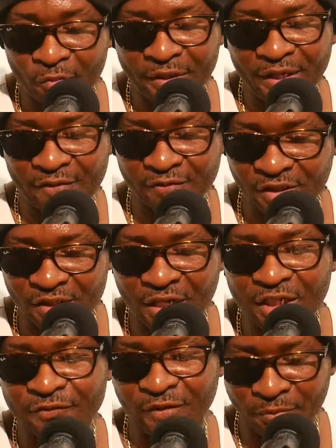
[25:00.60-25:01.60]
coming of
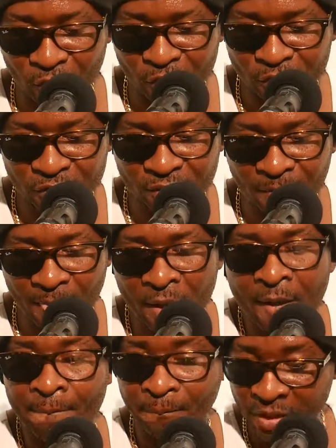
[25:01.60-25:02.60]
Jesus fi boss.
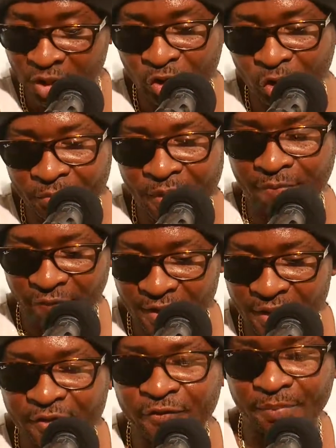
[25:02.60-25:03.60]
Bleach up them
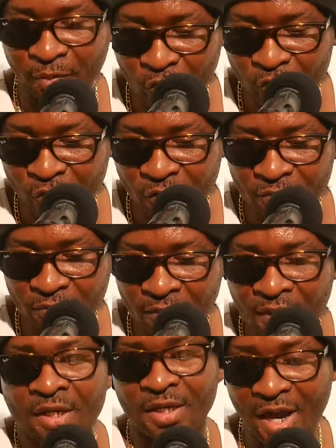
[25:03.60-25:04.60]
face fi boss.
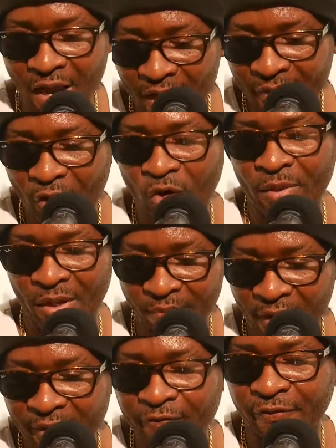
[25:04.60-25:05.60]
Gonna up your
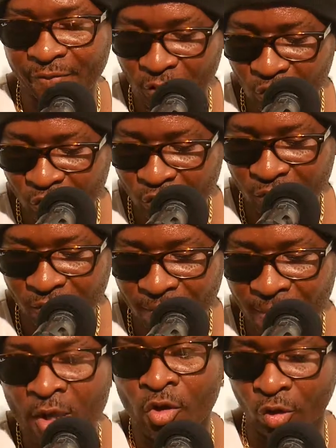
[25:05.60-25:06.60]
man fi boss.
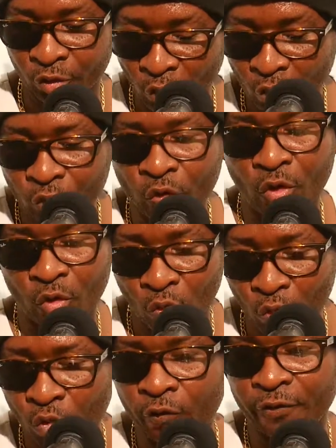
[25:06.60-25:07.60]
You don't know
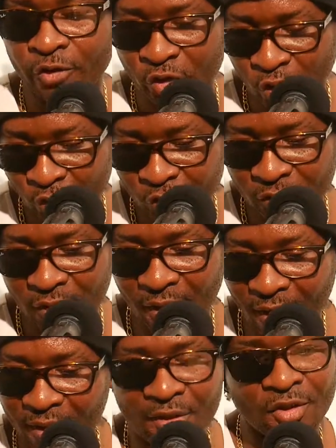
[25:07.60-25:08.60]
who fi trust.
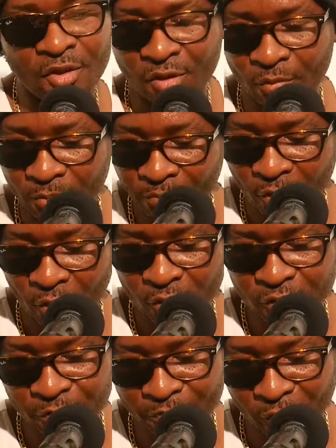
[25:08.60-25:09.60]
Ha.
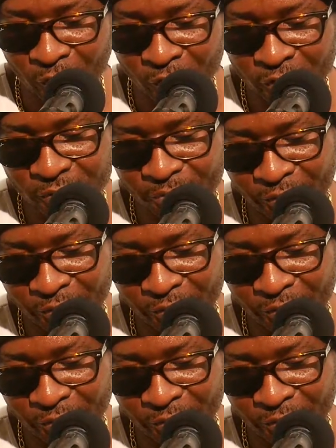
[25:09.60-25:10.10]
Boss, boss,